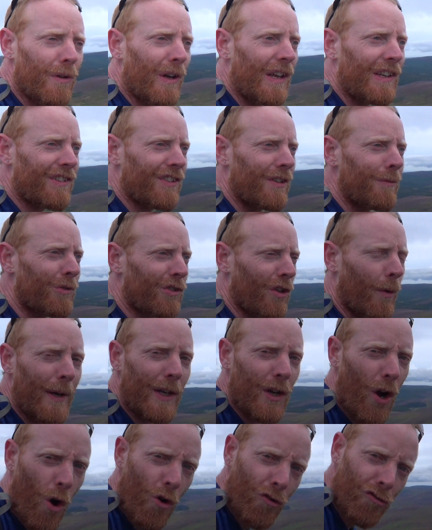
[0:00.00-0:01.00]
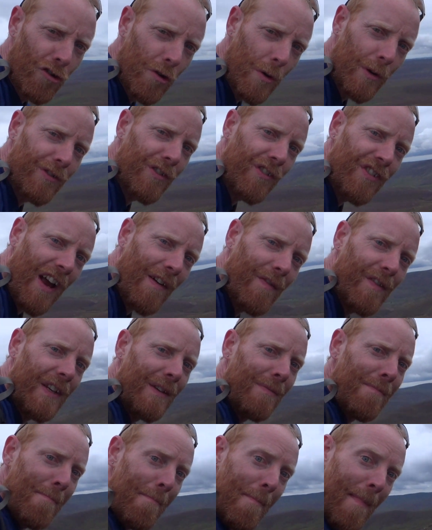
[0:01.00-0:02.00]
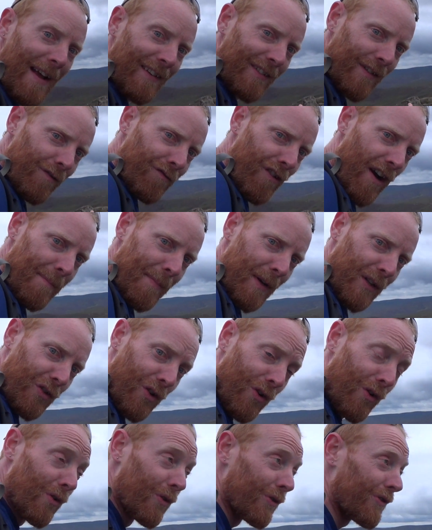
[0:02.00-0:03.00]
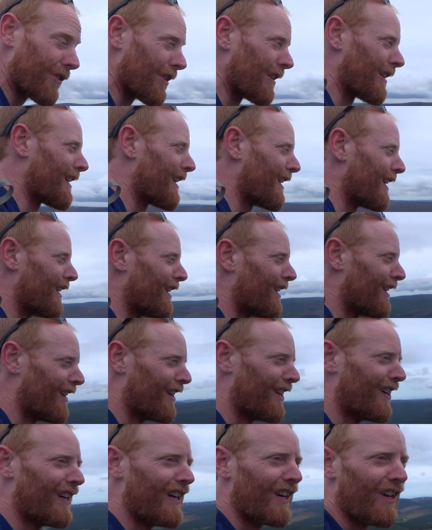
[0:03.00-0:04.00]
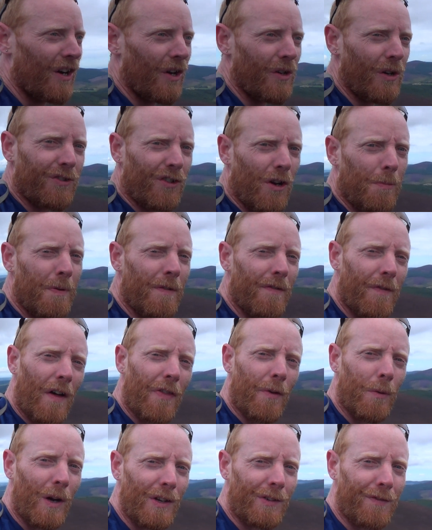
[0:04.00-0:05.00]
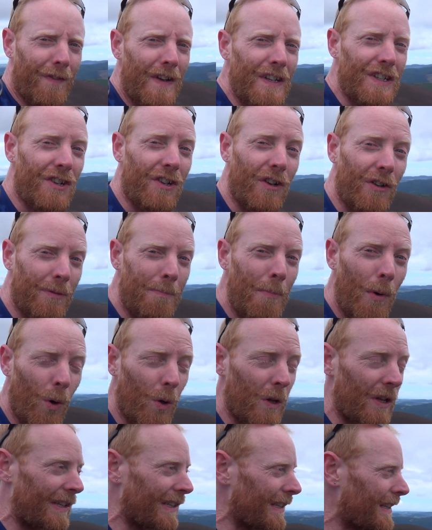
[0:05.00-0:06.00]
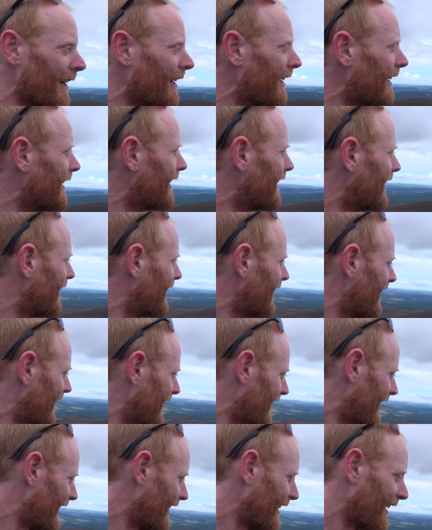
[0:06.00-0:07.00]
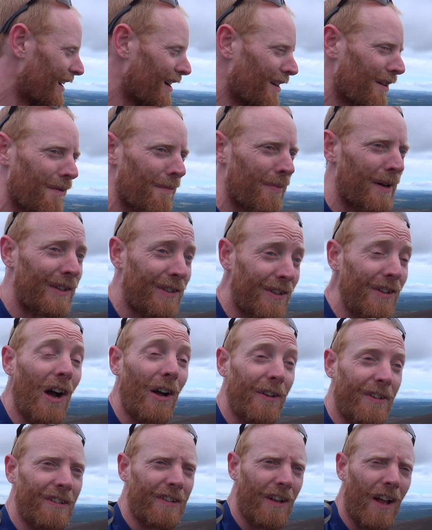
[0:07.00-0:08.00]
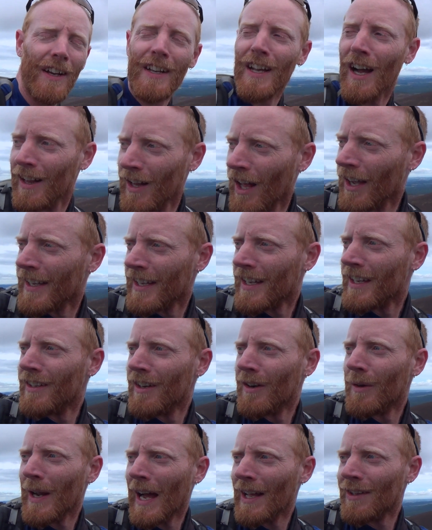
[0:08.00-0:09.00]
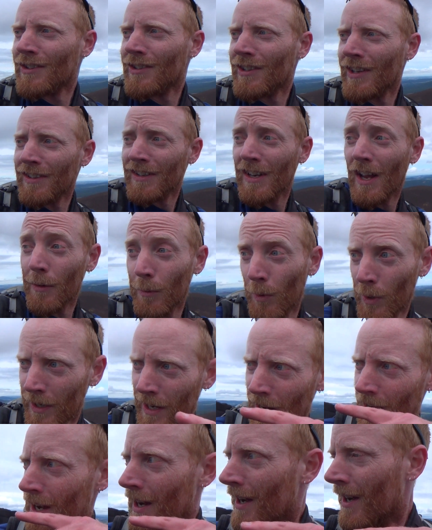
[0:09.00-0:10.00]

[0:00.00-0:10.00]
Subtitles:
it seems so incongruous just having these massive, great big tours on top of otherwise featureless moorland. But it's nice. It's like I like it. You know, it adds. There's another one